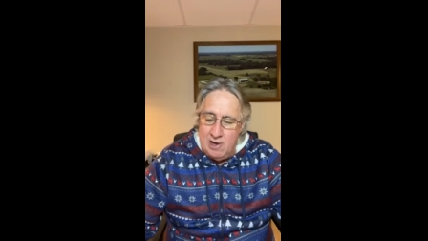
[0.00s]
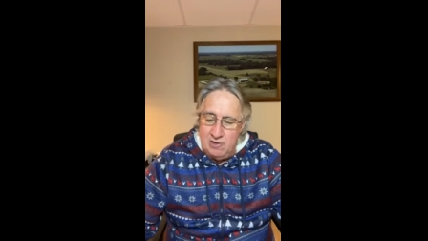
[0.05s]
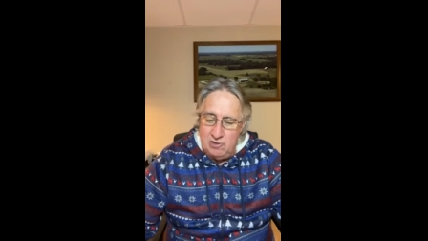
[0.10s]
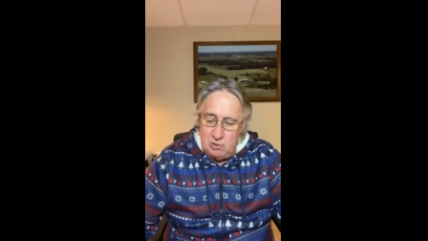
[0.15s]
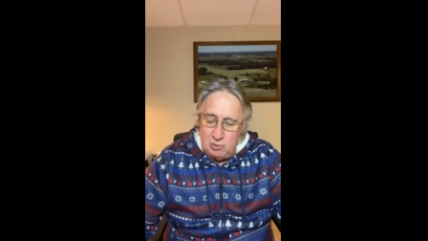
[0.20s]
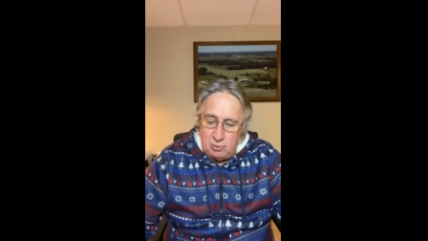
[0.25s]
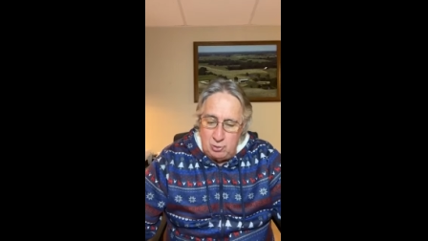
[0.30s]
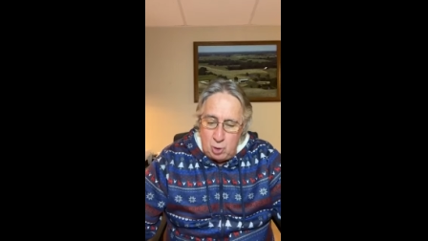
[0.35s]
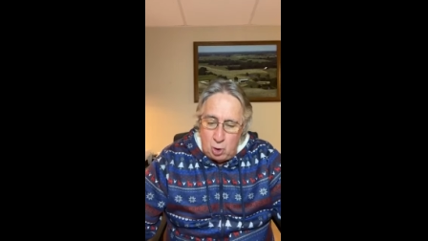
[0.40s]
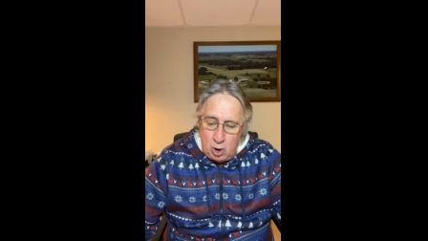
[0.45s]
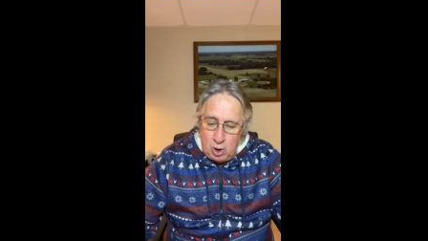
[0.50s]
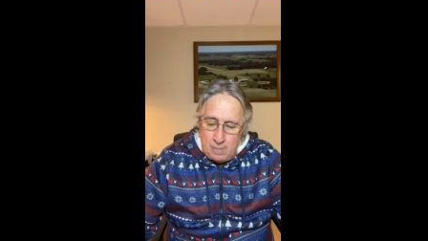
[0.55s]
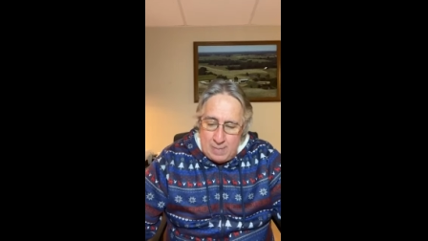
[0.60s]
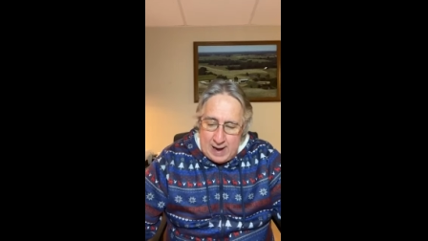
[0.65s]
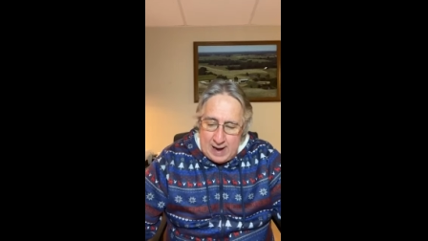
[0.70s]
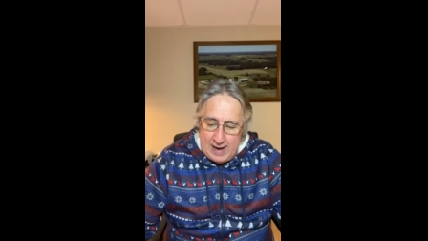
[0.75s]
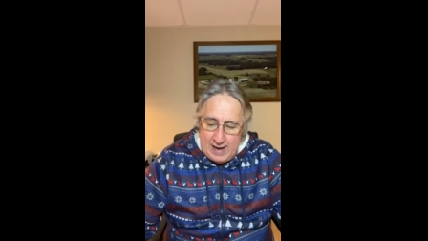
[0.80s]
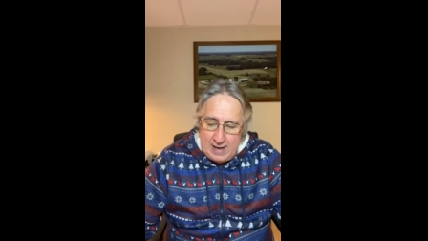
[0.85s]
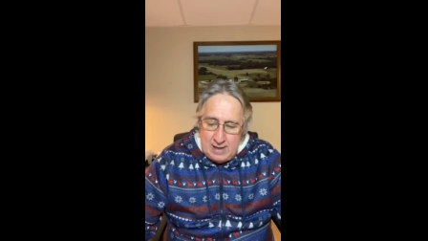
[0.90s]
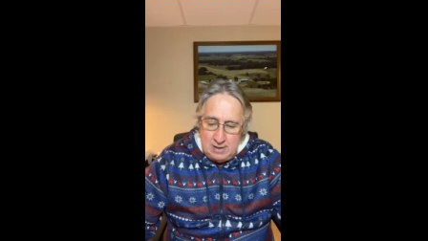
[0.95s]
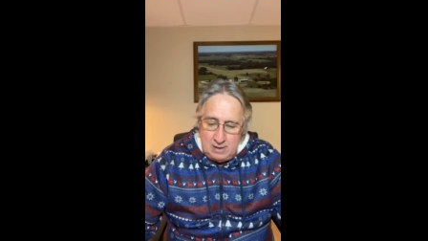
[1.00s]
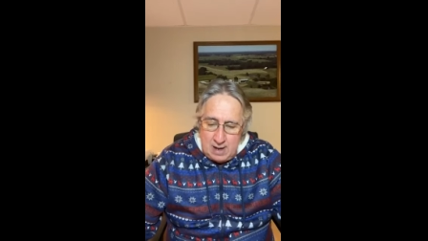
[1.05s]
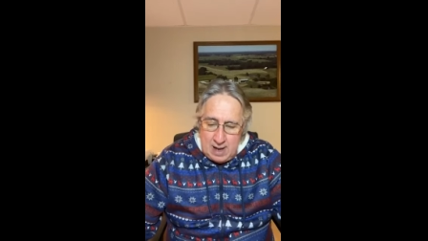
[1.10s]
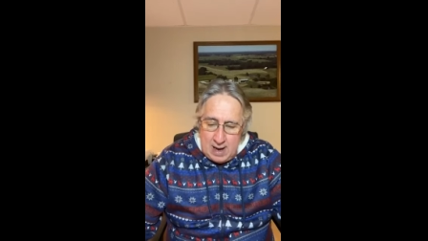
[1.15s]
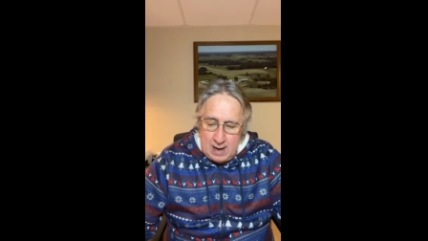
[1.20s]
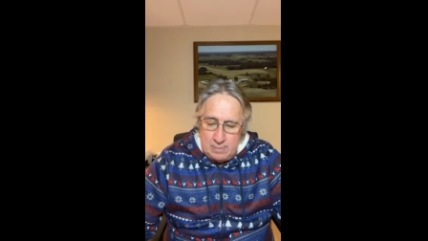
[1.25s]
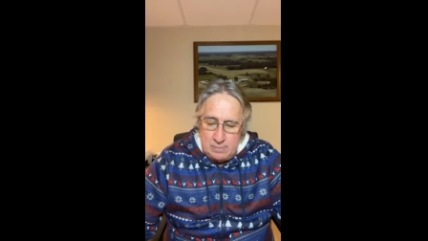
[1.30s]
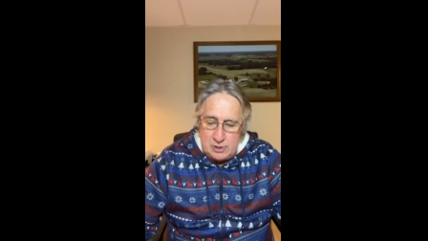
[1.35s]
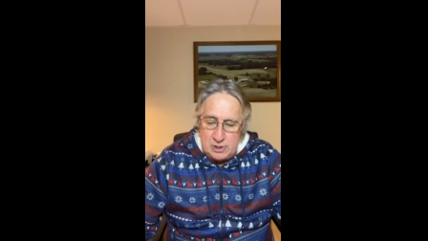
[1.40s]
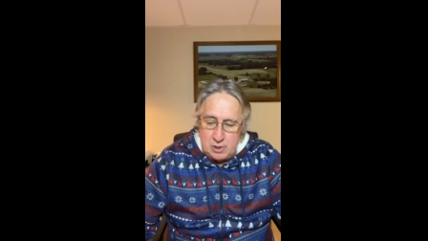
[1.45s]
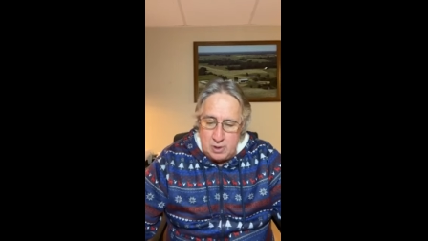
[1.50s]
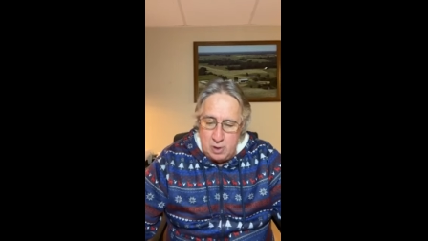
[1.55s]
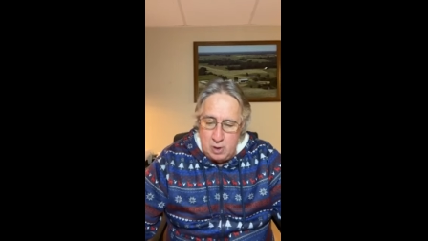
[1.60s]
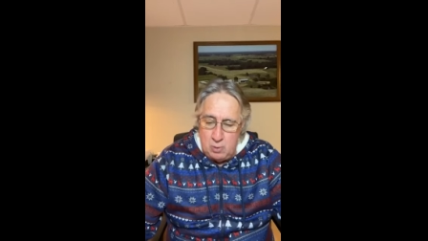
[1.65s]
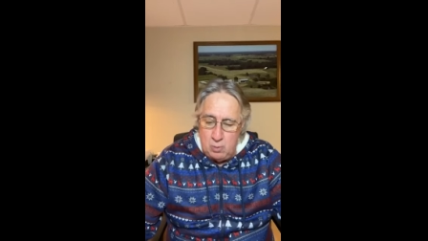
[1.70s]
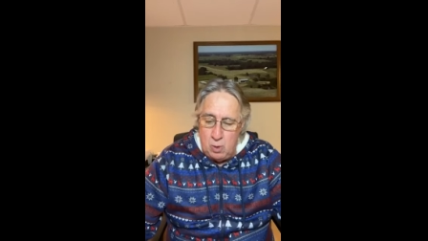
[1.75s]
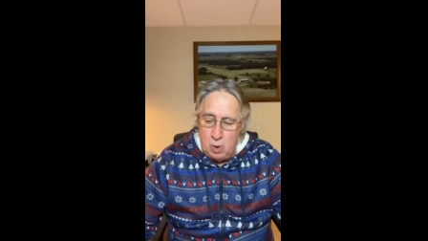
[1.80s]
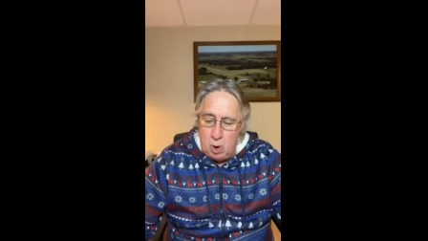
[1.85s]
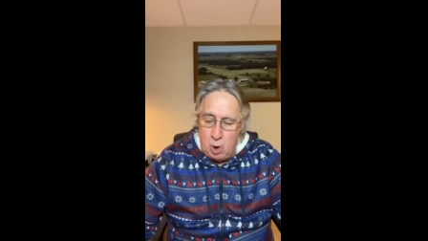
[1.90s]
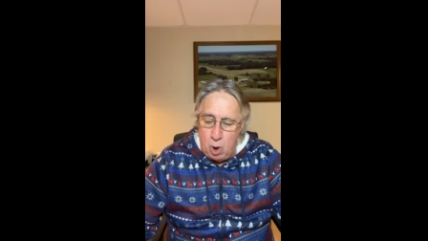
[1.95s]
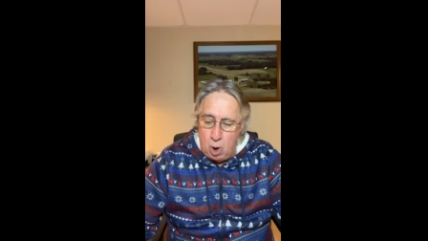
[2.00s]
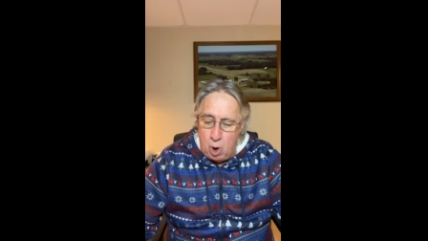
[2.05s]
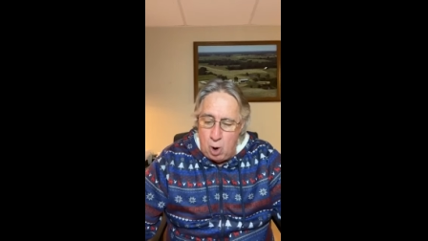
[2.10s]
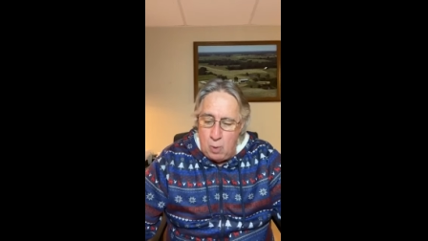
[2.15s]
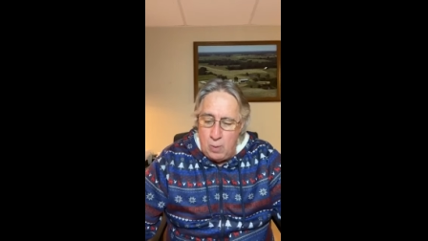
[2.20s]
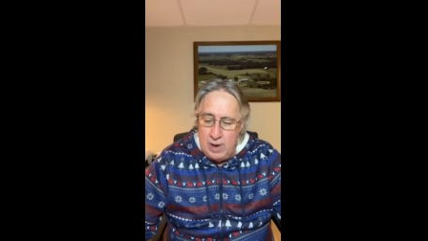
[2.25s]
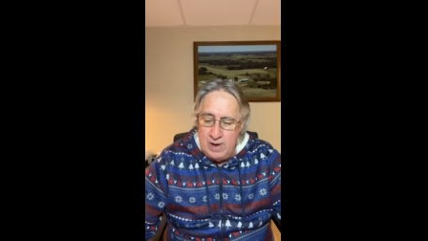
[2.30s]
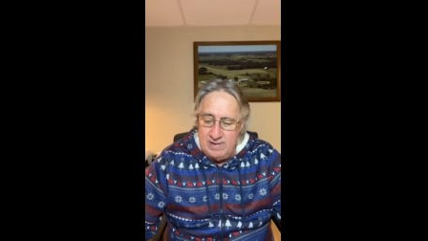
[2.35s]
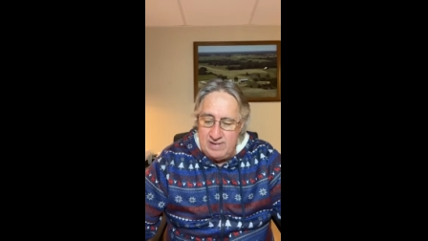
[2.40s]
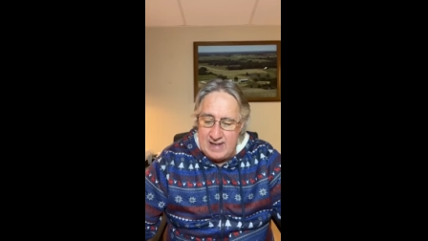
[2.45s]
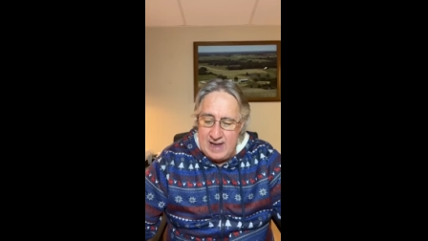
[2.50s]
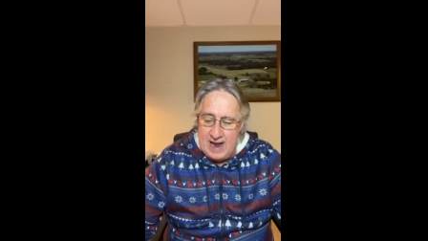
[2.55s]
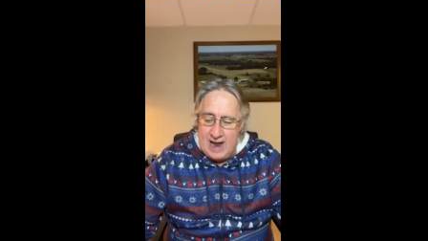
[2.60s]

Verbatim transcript: So dolomitic limestone will always